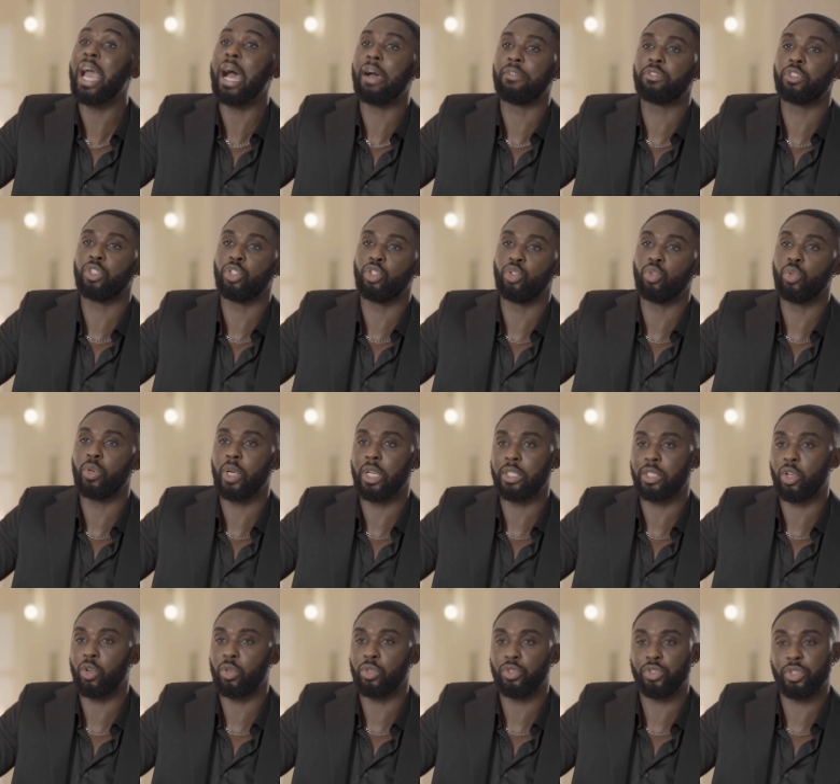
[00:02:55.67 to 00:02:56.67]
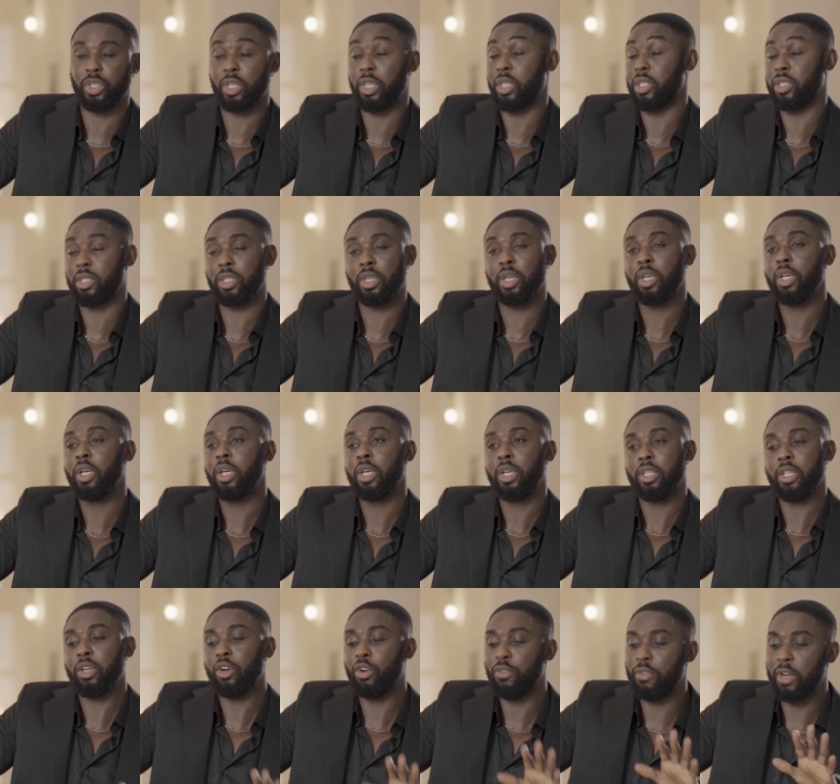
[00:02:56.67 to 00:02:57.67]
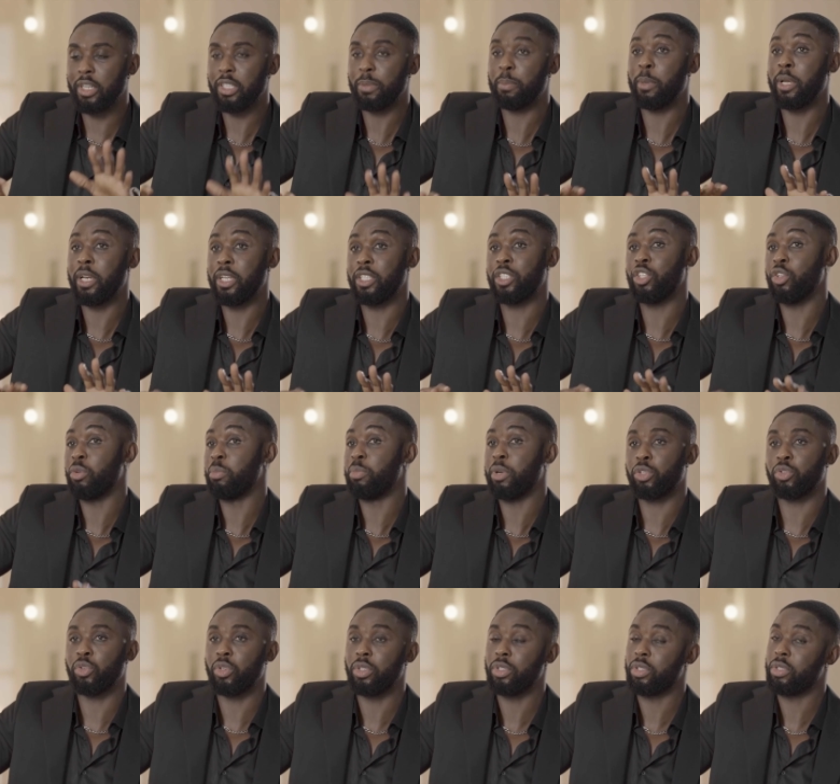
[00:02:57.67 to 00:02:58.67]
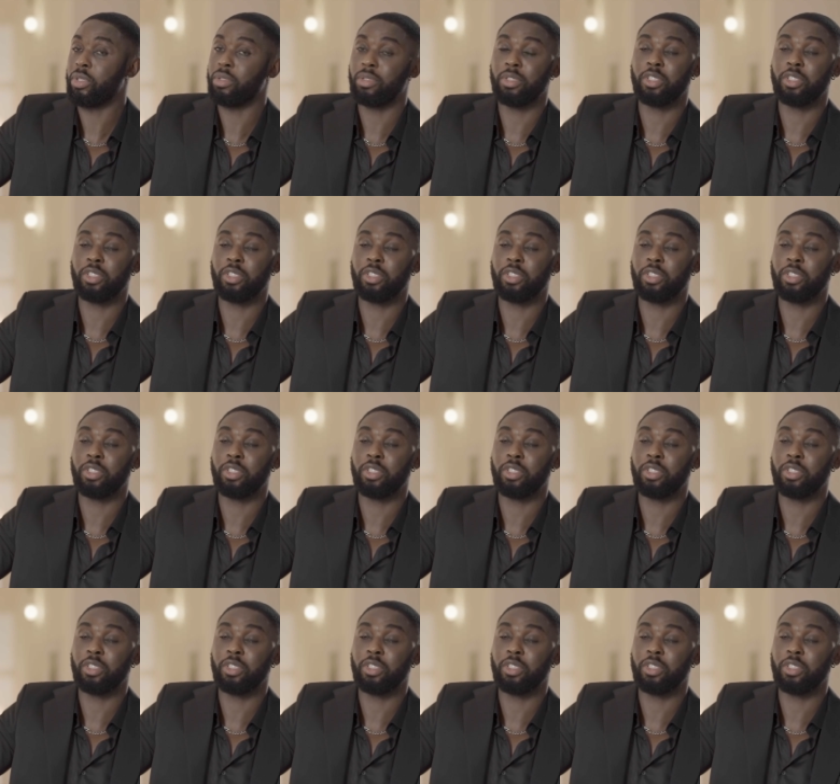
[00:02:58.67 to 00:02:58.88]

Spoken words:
have to do as a country because the over-dependency on petrol is